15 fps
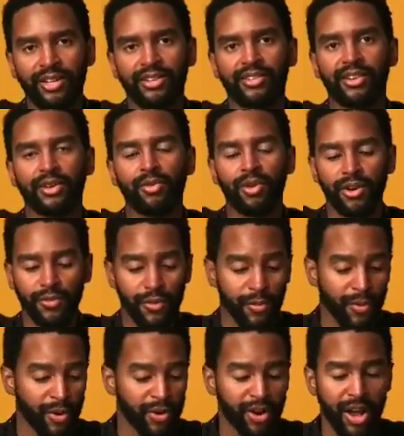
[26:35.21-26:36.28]
It is a wonderful
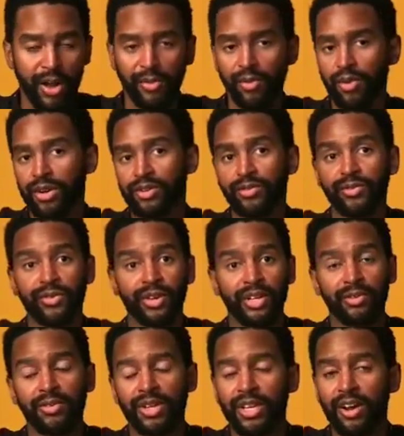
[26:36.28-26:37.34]
program. We worked
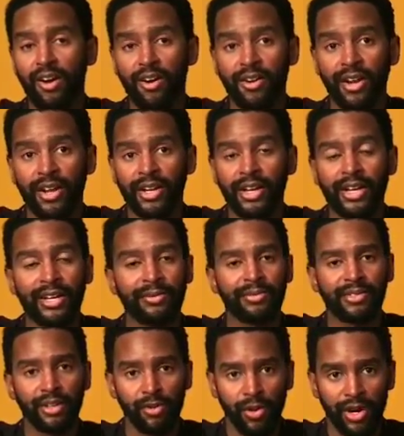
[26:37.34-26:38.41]
really, really hard on it, and I'm
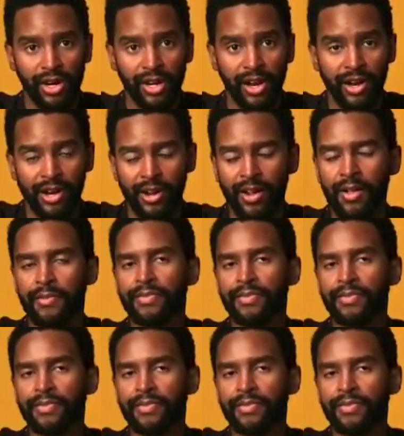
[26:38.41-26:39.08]
still working on it.